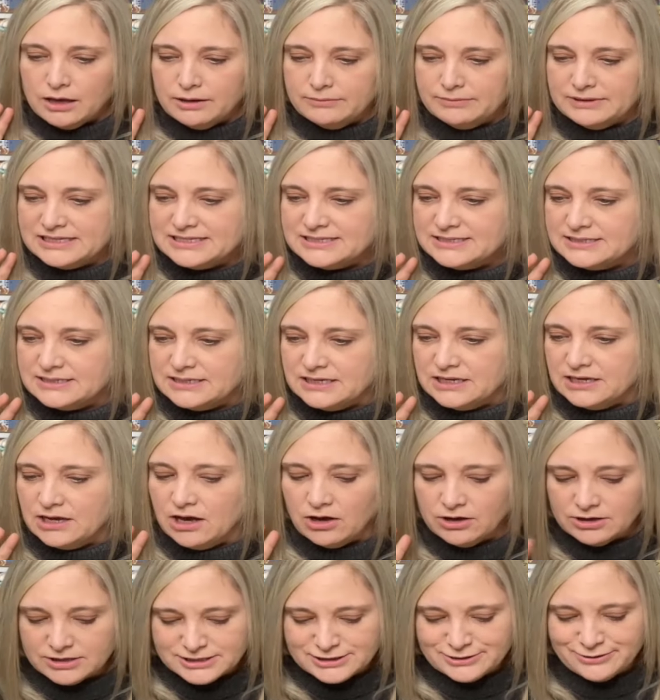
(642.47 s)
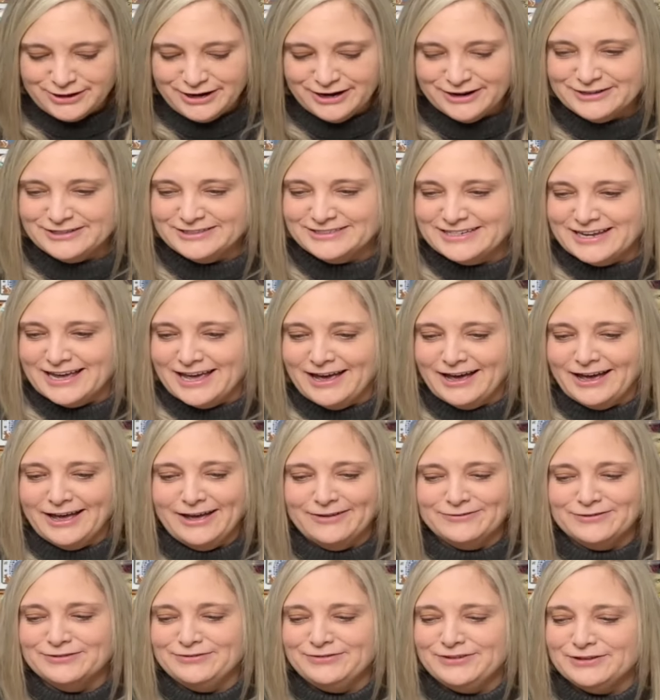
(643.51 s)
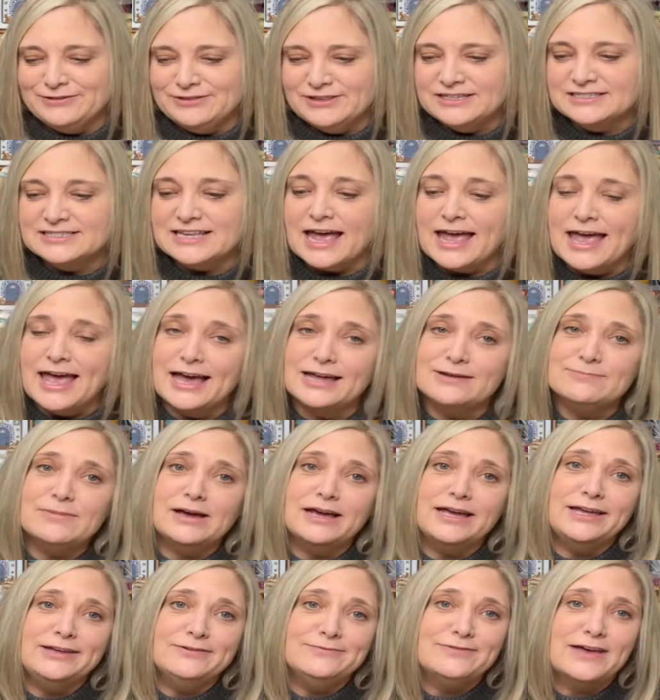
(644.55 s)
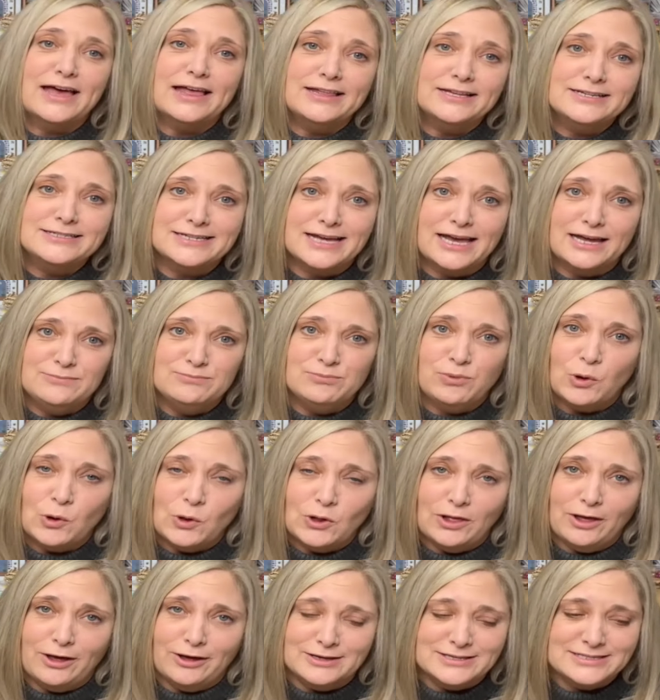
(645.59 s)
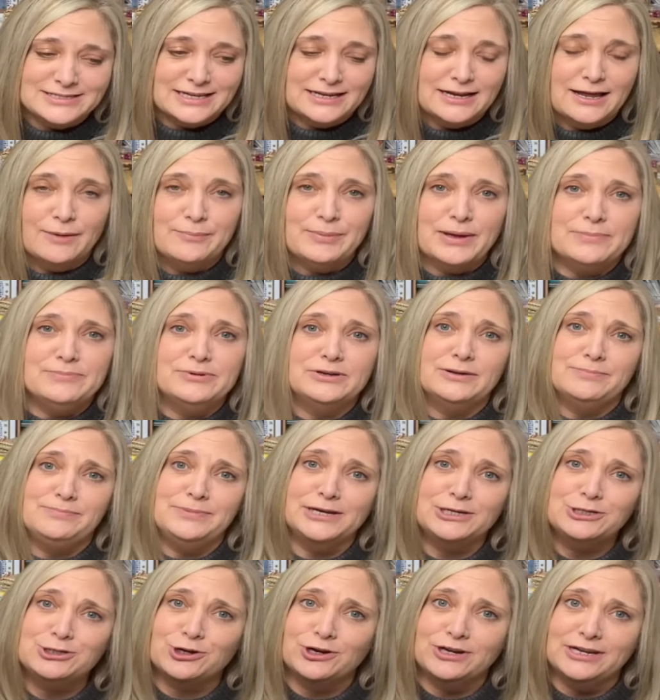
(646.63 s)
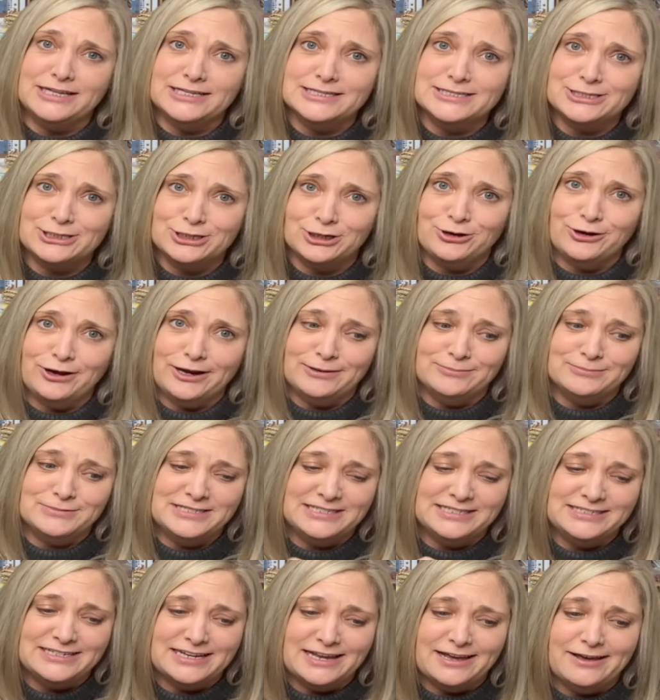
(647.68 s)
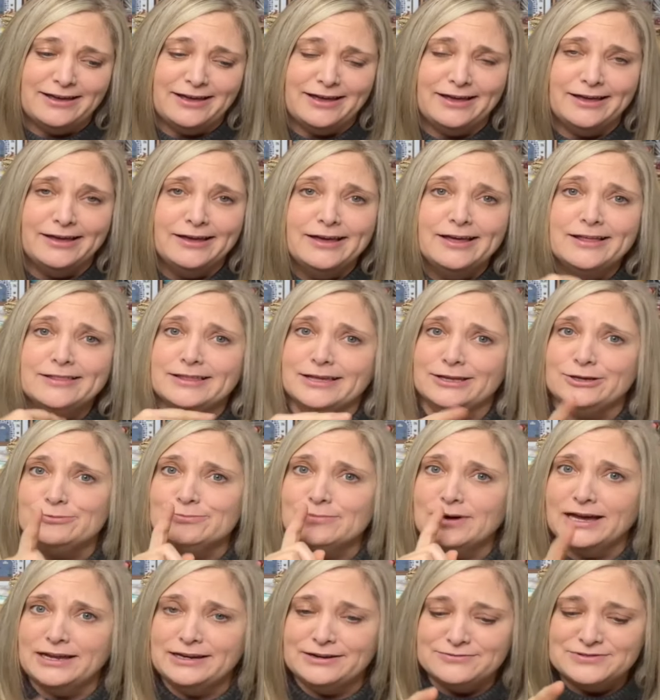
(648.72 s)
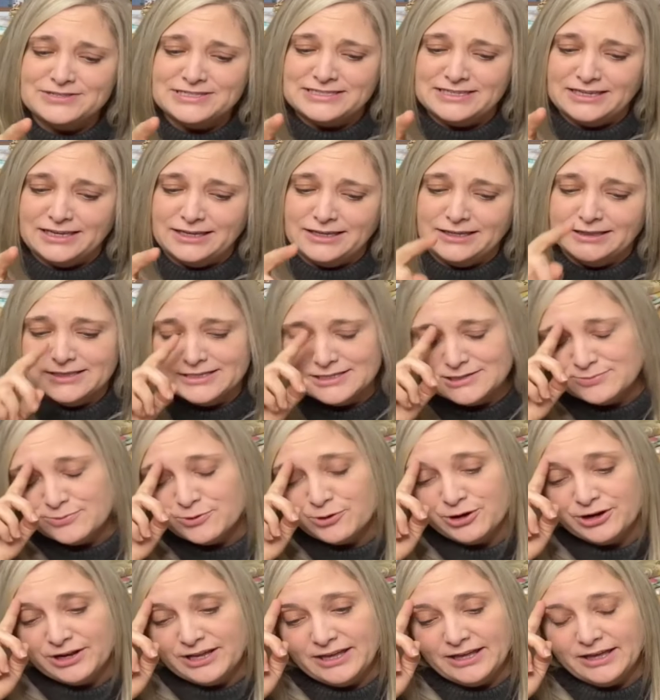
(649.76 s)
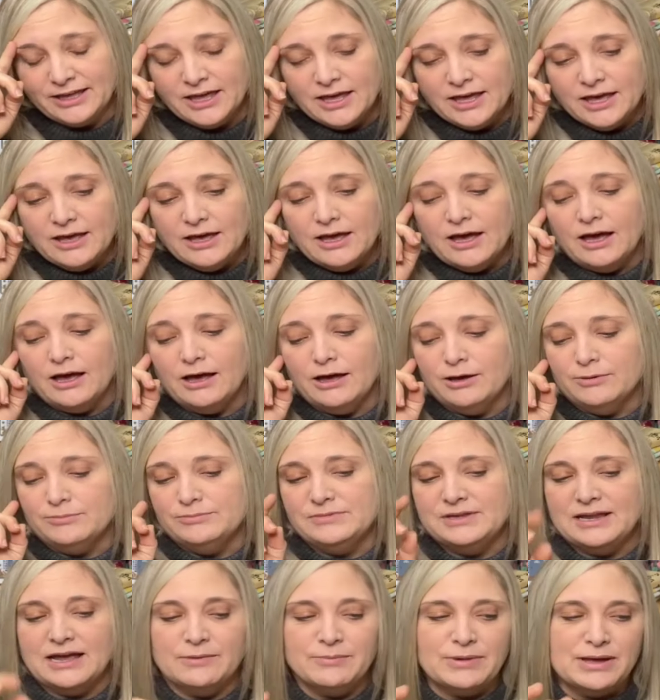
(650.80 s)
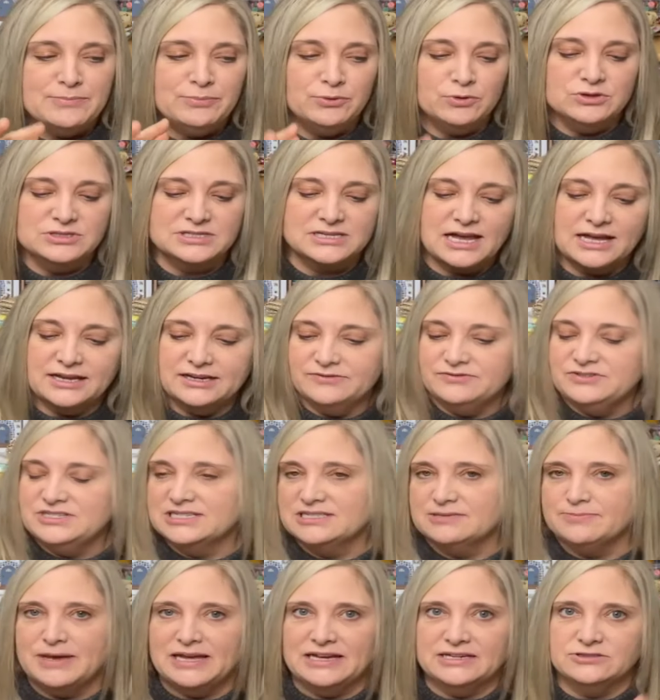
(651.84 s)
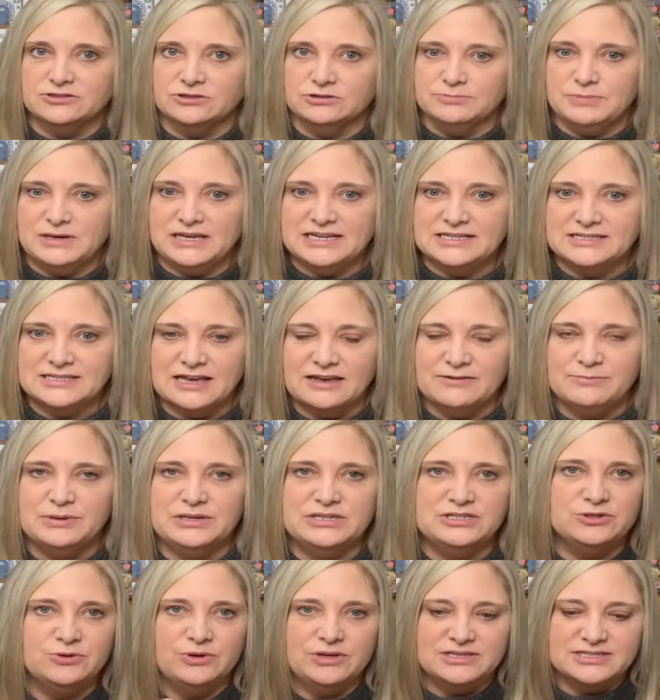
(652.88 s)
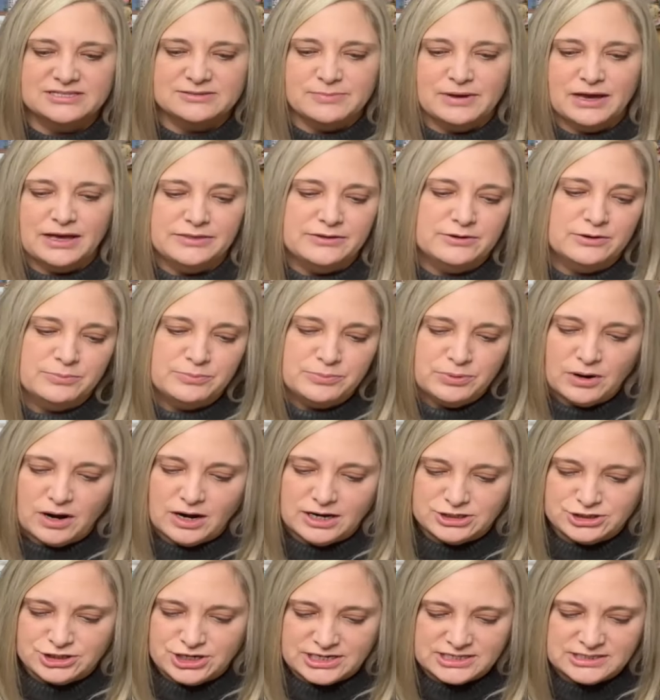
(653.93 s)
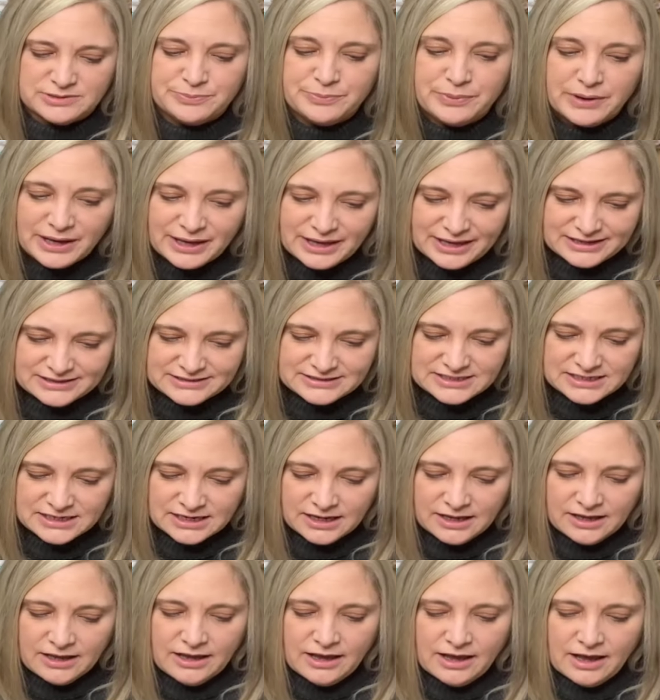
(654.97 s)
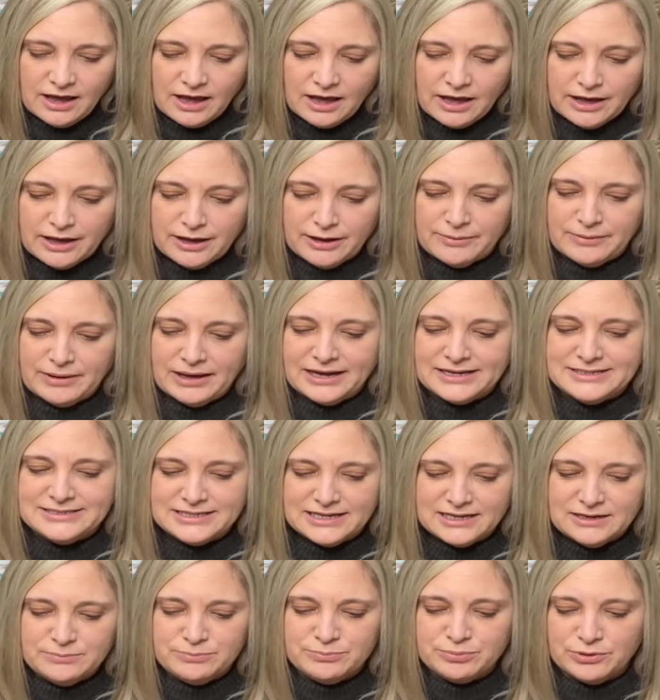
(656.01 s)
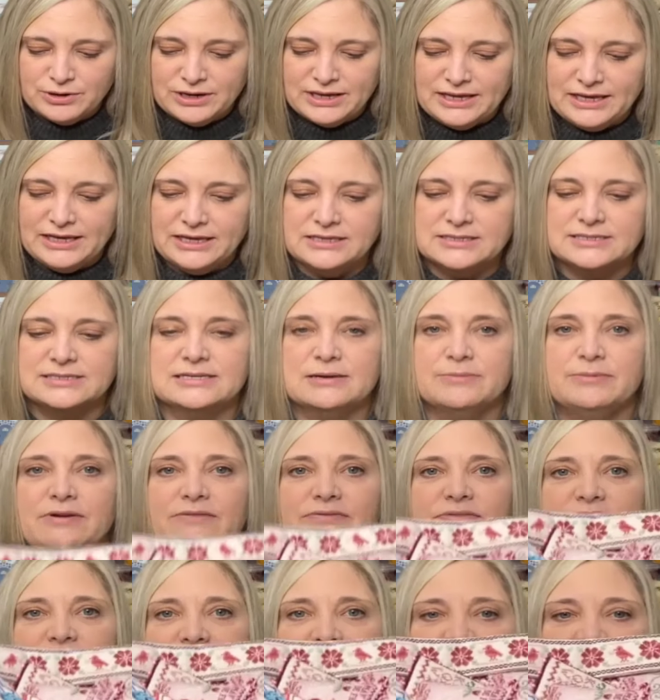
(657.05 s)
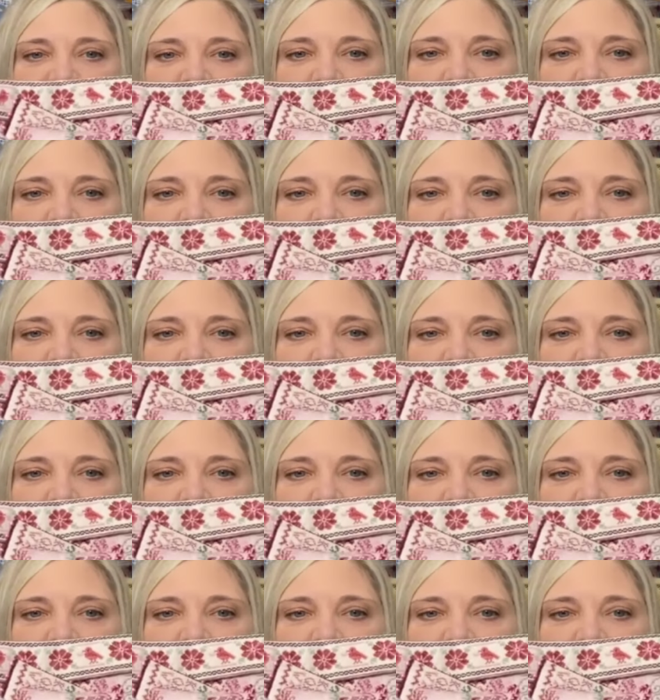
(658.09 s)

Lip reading: Let's see. Also here today, I have a few things. I had my Valentine bowl all set up. I put a picture on Instagram today that you might have seen this morning. Now my bowl's kind of dismantled because I've been doing some other projects, but I did bring some of this,